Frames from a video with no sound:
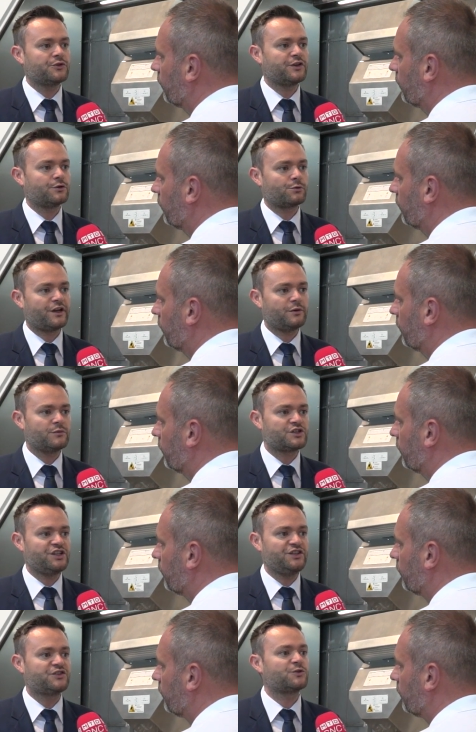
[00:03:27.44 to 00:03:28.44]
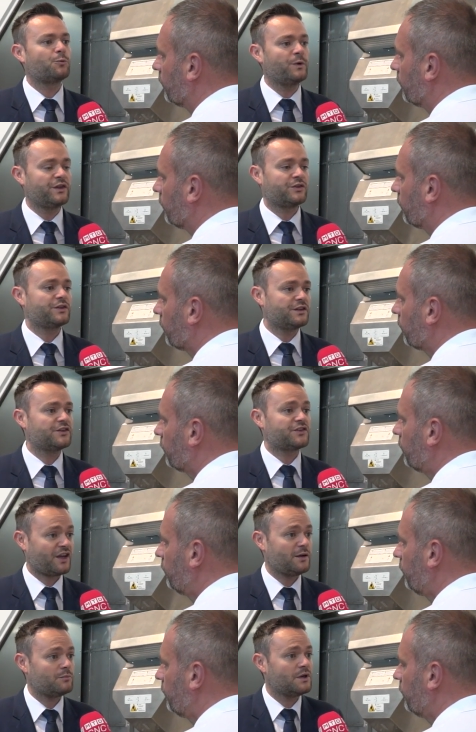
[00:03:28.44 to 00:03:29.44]
Speaker 1: using already machines with the
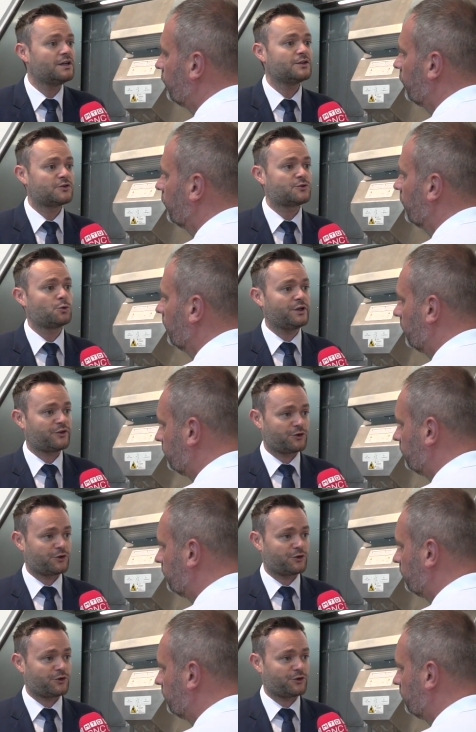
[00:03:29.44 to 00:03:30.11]
same tooling